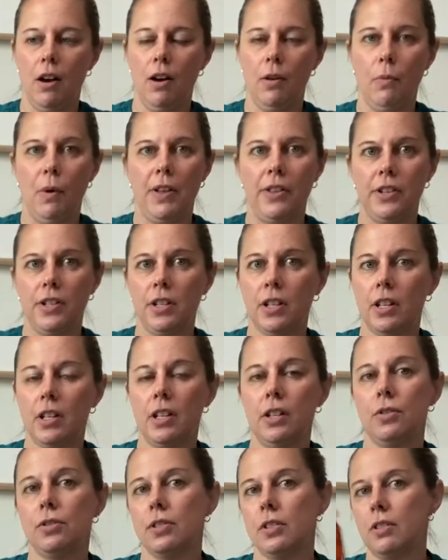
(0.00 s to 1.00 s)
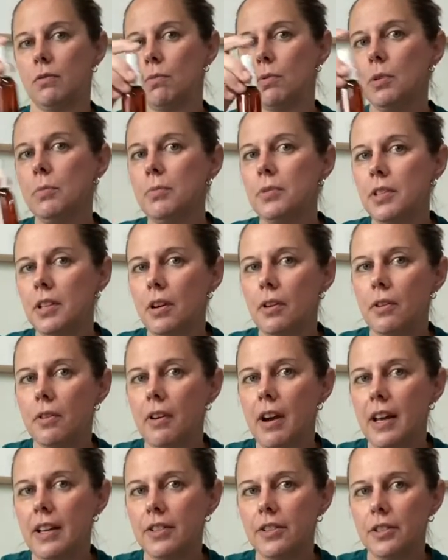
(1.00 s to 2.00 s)
Whether you're gonna use a room
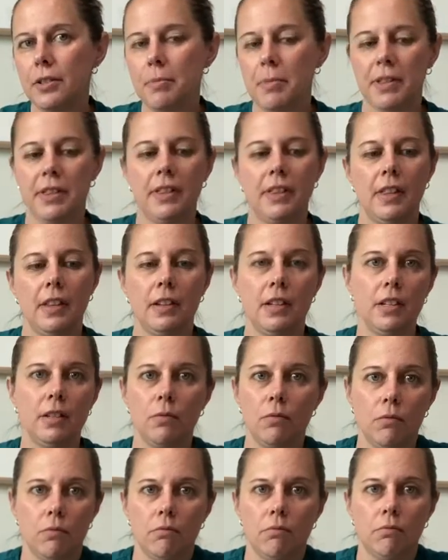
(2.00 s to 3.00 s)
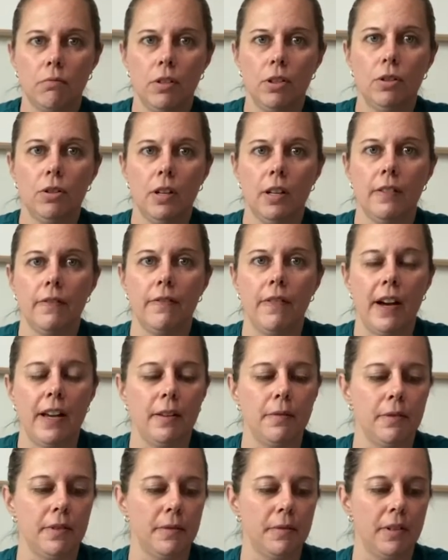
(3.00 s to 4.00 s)
deodorizer, but you can
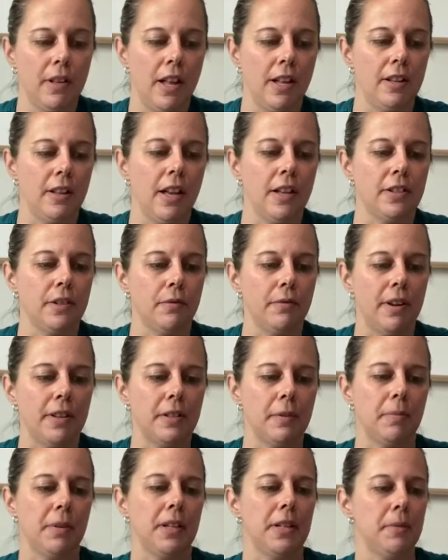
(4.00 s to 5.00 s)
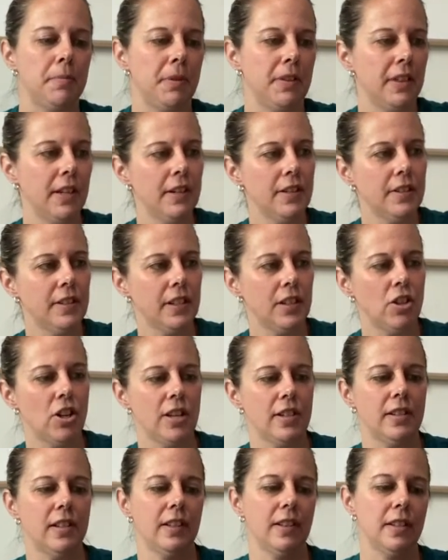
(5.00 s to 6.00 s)
find lots of recipes. But they're
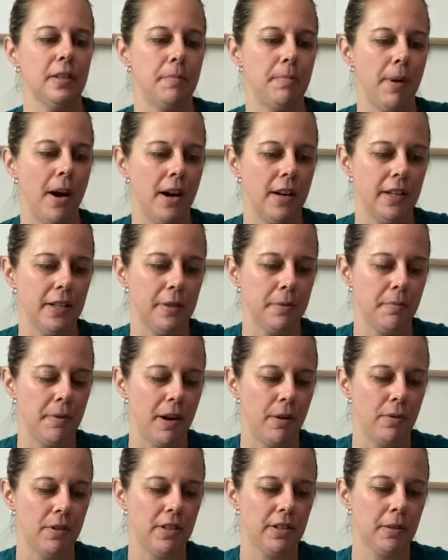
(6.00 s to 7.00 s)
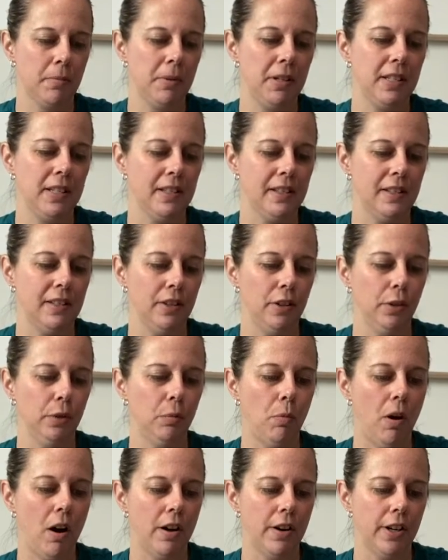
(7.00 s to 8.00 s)
suggesting this body spray, which is gonna be
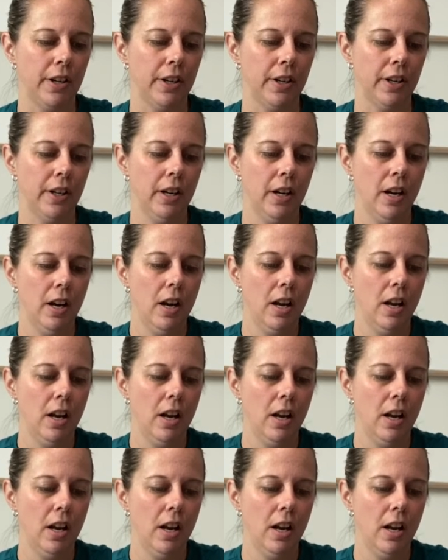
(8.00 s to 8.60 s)
distilled water,